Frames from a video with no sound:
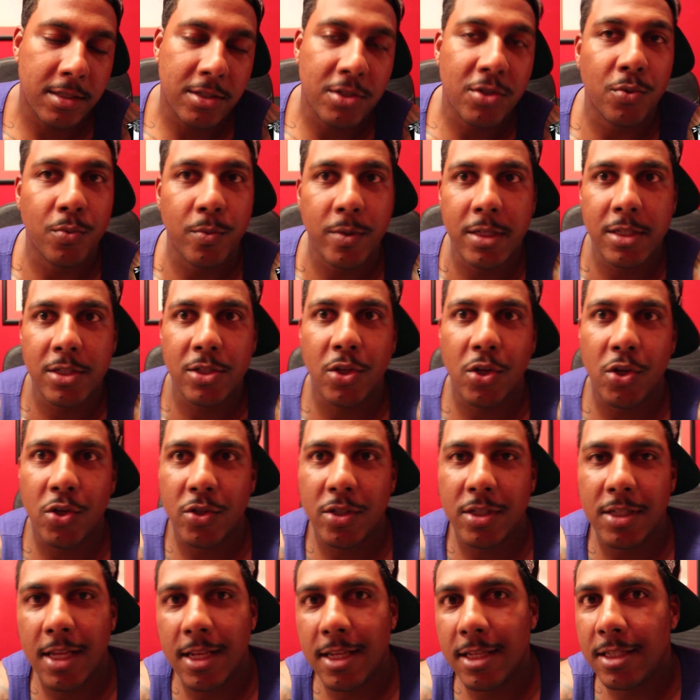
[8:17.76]
and so when it's all
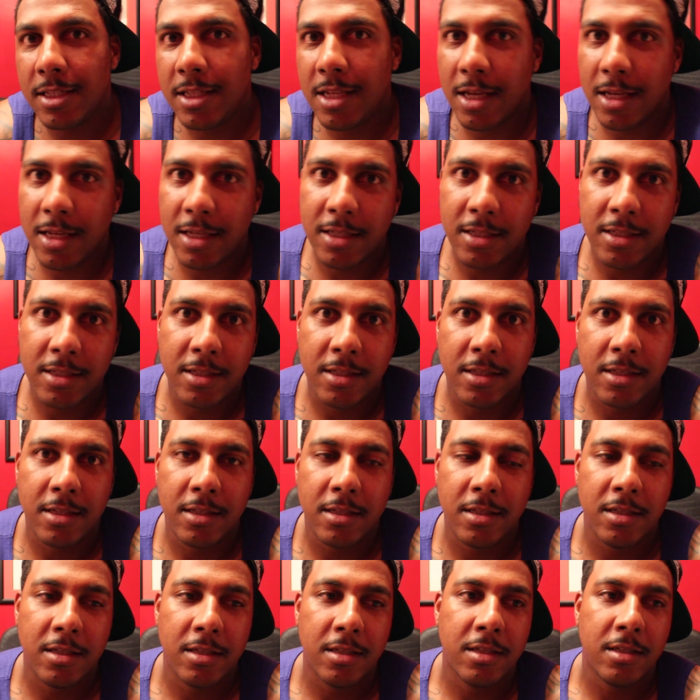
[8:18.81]
said and done,
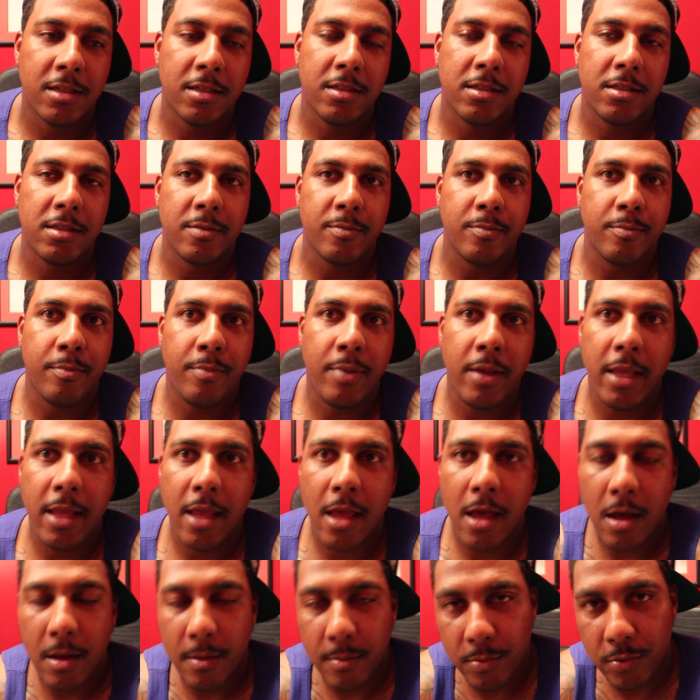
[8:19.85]
be
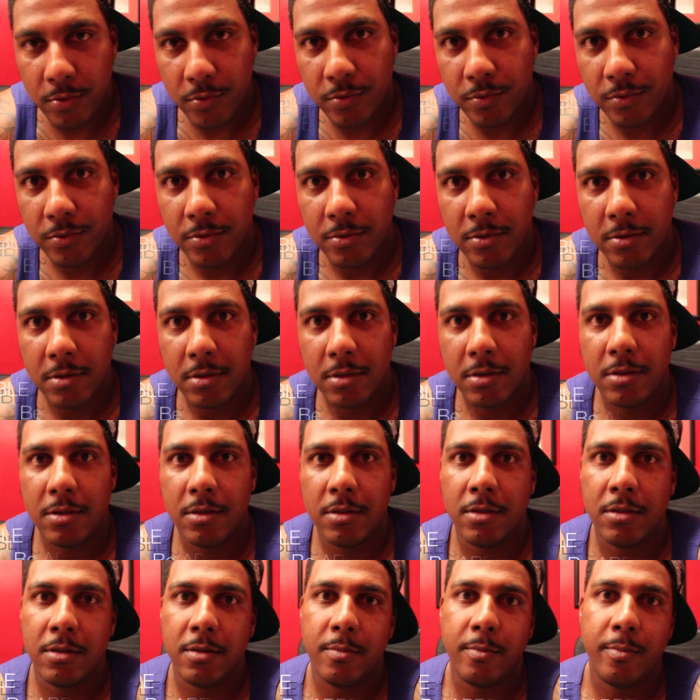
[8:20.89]
humble,
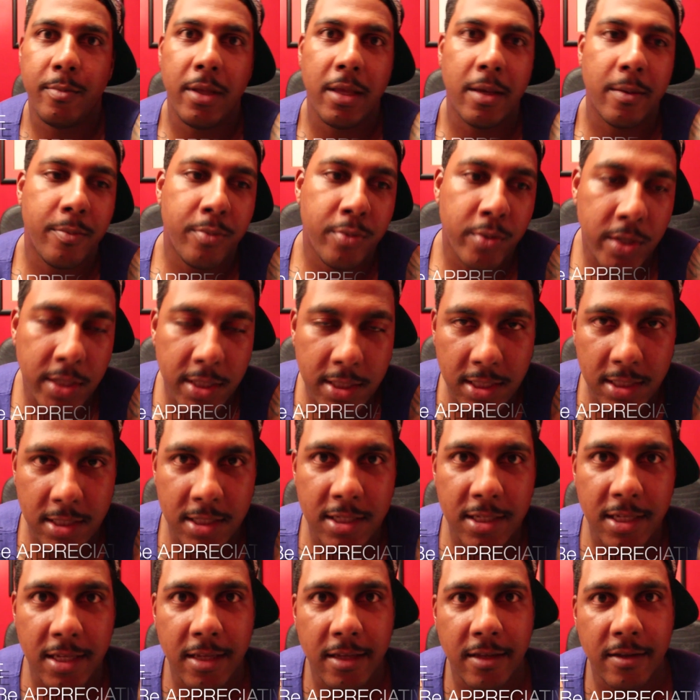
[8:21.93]
be
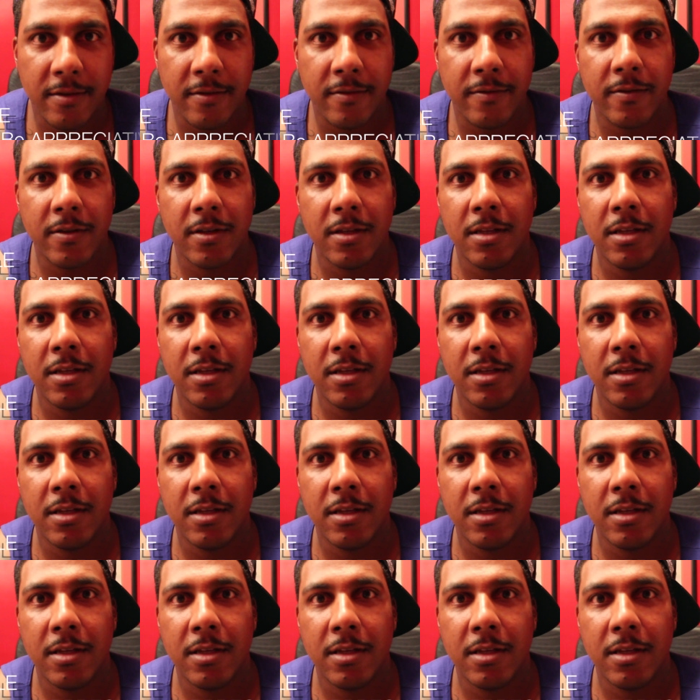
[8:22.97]
appreciative,